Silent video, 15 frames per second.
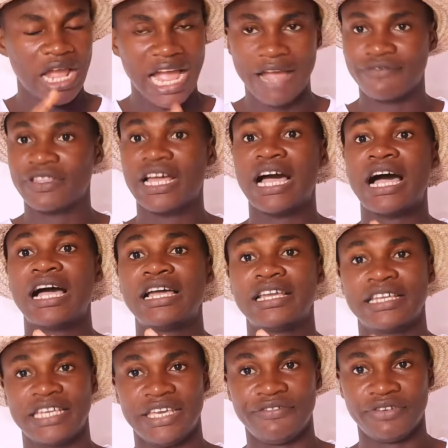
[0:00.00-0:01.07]
after
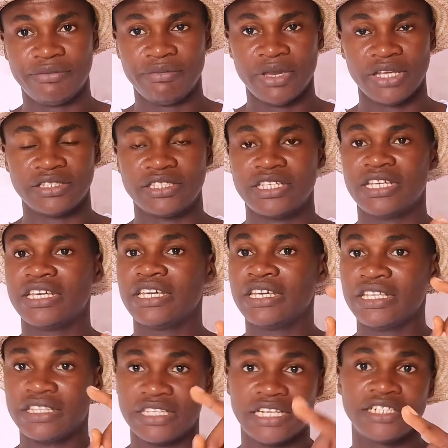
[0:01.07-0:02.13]
giving birth?
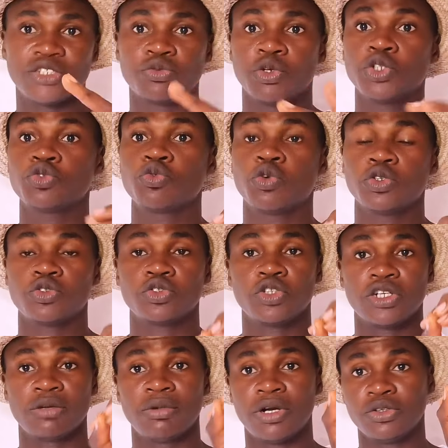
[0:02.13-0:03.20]
That is what we want to
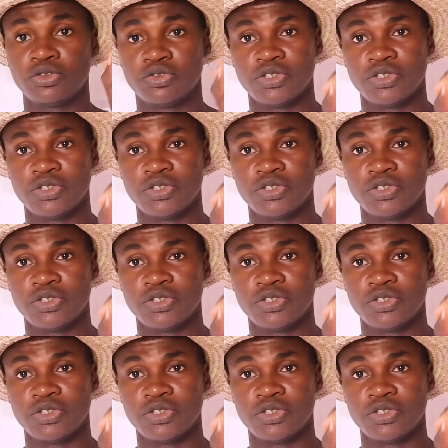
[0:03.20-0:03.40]
talk about